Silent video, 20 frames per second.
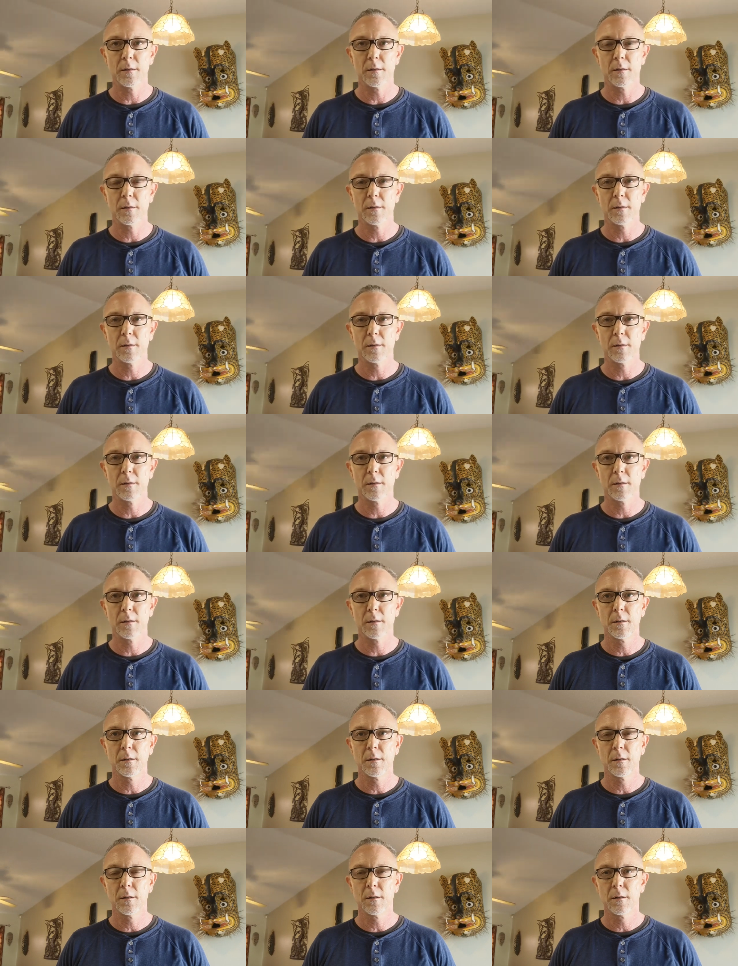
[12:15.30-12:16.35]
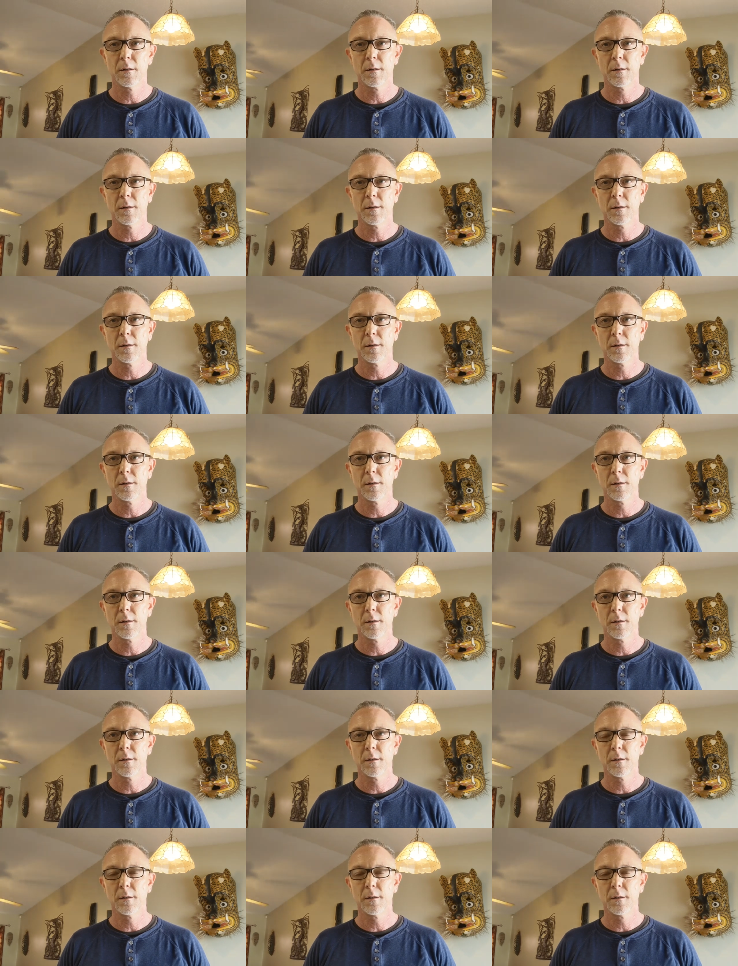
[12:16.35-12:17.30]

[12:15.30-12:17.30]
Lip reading: [no speech]